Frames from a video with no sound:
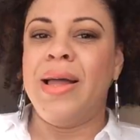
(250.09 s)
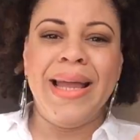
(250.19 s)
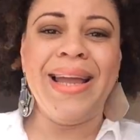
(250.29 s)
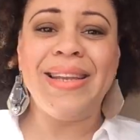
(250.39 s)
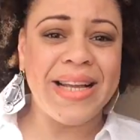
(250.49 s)

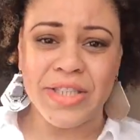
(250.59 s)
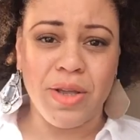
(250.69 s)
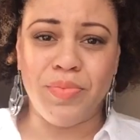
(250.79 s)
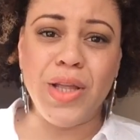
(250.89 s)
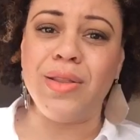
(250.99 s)
He did
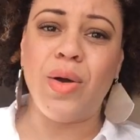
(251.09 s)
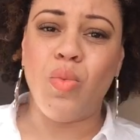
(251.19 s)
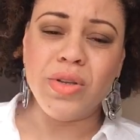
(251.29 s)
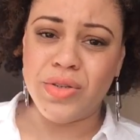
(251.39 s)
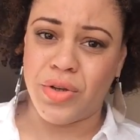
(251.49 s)
something that
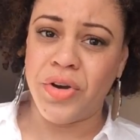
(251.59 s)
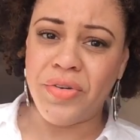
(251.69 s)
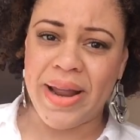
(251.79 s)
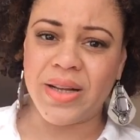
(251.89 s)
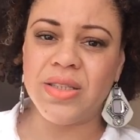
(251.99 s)
wasn't
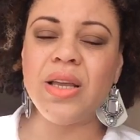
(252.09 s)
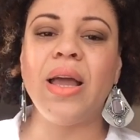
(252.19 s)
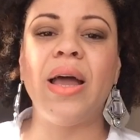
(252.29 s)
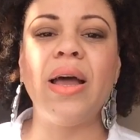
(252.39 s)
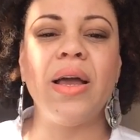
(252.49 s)
correct
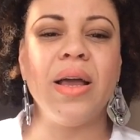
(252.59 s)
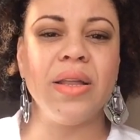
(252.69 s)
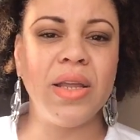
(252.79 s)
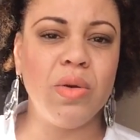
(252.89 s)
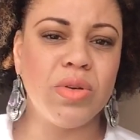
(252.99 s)

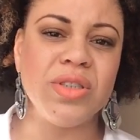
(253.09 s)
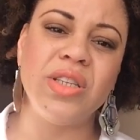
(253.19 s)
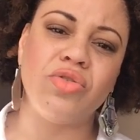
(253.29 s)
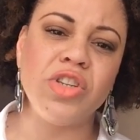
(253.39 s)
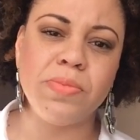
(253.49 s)
and he was
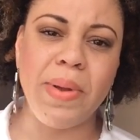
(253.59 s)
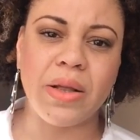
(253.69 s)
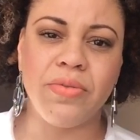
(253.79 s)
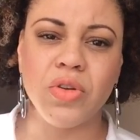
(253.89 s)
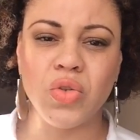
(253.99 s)

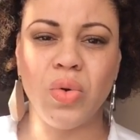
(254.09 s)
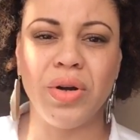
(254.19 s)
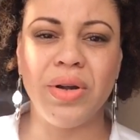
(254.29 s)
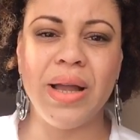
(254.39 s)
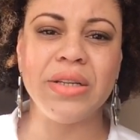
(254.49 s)
disrespectful to
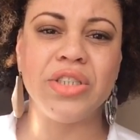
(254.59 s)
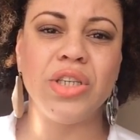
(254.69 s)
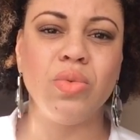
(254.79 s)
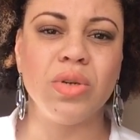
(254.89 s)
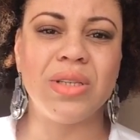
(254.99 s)
her, and
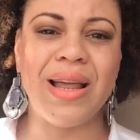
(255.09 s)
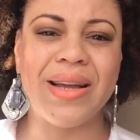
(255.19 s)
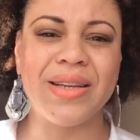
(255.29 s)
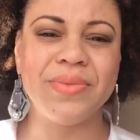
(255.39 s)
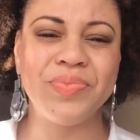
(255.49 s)
she was
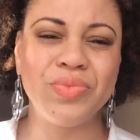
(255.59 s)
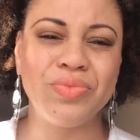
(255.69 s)
like,